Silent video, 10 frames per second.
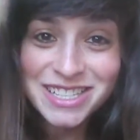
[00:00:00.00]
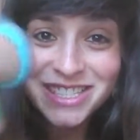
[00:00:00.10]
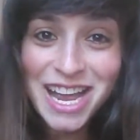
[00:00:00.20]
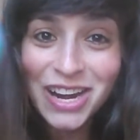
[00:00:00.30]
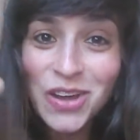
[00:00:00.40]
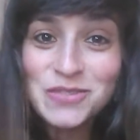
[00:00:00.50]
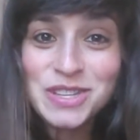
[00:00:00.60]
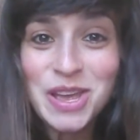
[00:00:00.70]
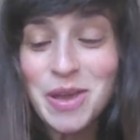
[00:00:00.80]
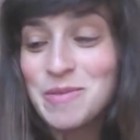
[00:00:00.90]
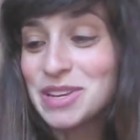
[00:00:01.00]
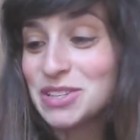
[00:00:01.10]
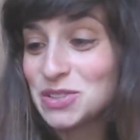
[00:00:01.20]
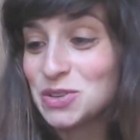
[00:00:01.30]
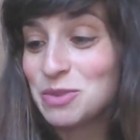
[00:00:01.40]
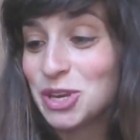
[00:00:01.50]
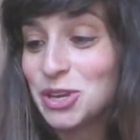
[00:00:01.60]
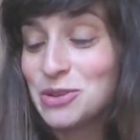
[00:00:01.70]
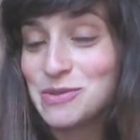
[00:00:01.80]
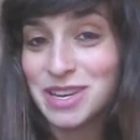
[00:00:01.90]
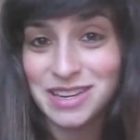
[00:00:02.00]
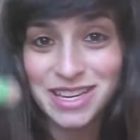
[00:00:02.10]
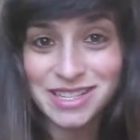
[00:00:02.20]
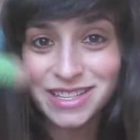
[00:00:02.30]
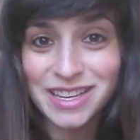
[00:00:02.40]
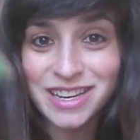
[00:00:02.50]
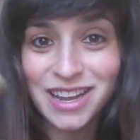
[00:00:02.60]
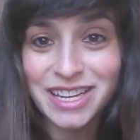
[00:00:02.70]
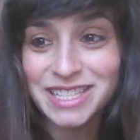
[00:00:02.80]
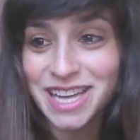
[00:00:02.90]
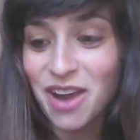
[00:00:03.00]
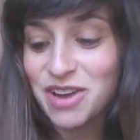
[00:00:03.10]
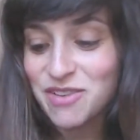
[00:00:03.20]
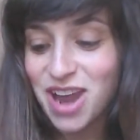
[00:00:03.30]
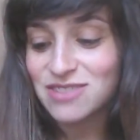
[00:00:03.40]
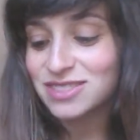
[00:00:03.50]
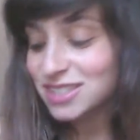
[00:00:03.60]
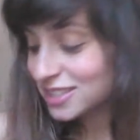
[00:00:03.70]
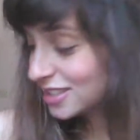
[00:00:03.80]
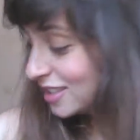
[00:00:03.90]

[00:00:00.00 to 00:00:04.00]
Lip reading: Jack loves him, and he's just super cute and easy and light to carry around.